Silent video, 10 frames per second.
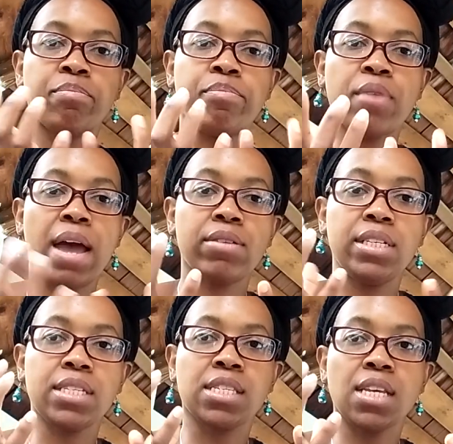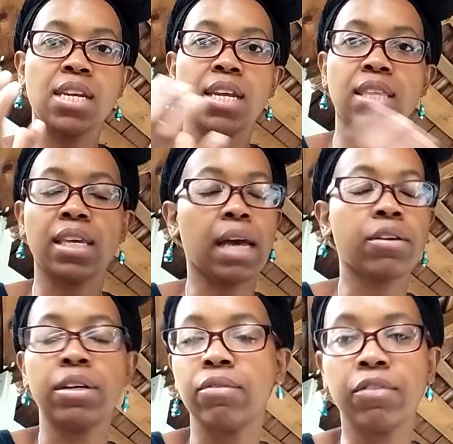brownie sundae thing. I
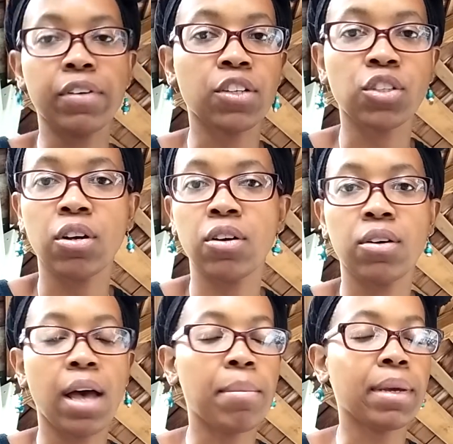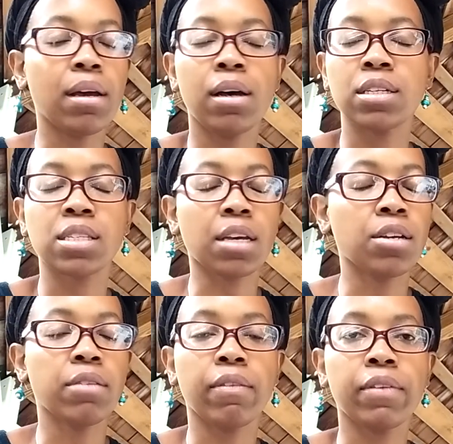couldn't even finish it all. I mean, honestly, I
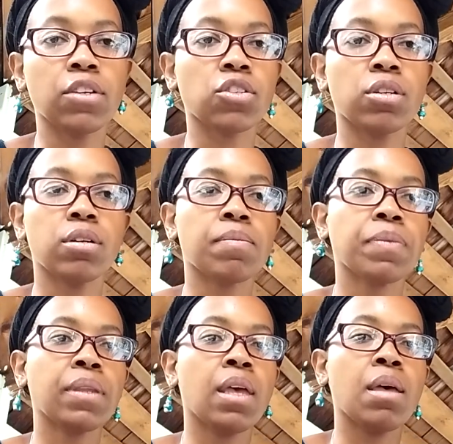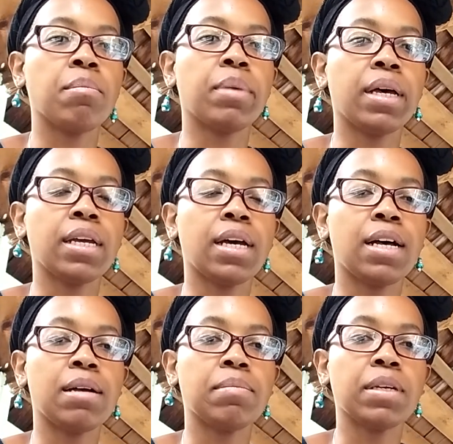couldn't even finish it all. But
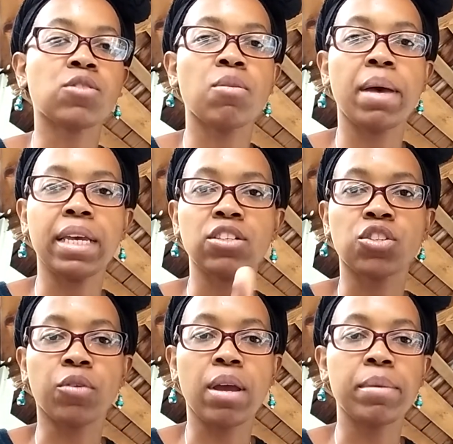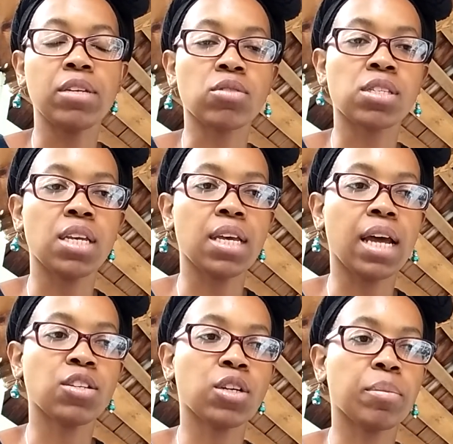um, it's on my Instagram and you'll see it.
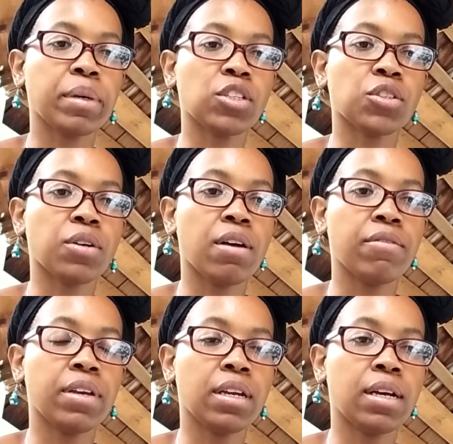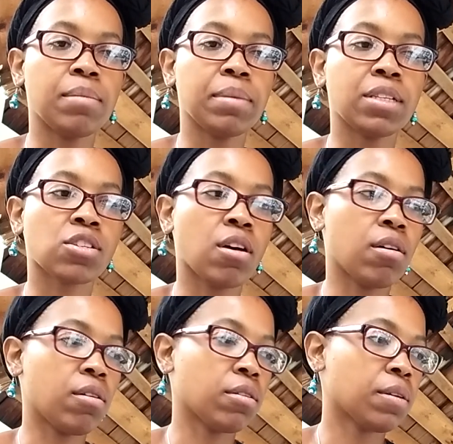I took a picture of it. Um, it's
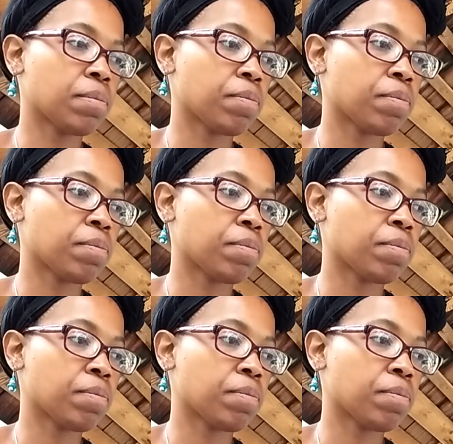called